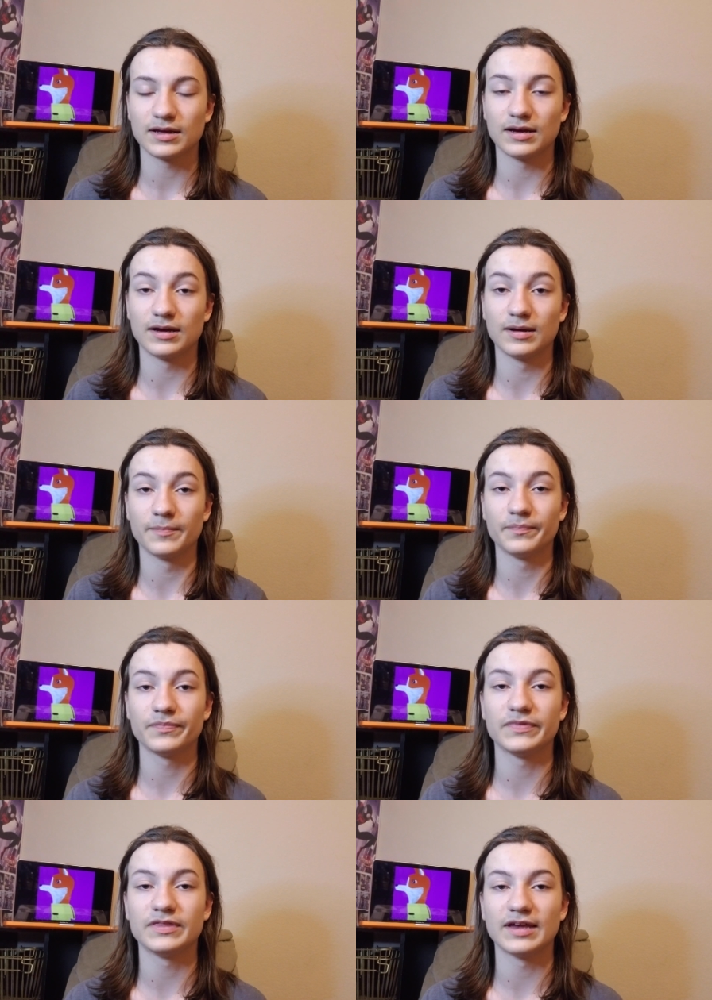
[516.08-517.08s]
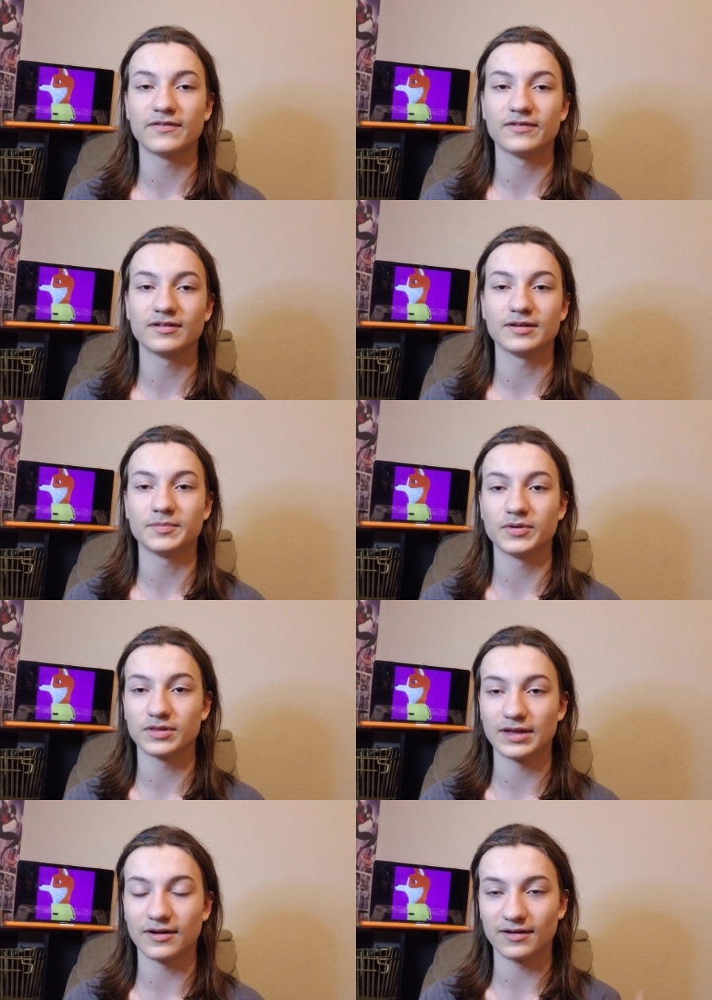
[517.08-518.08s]
um, definitely
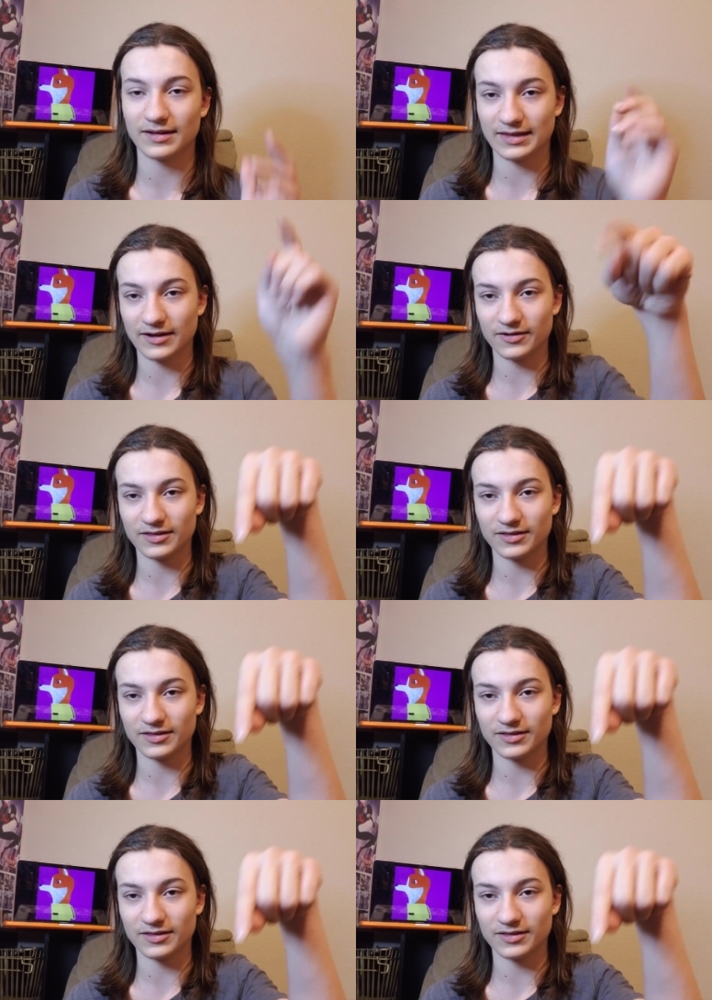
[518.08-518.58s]
put that down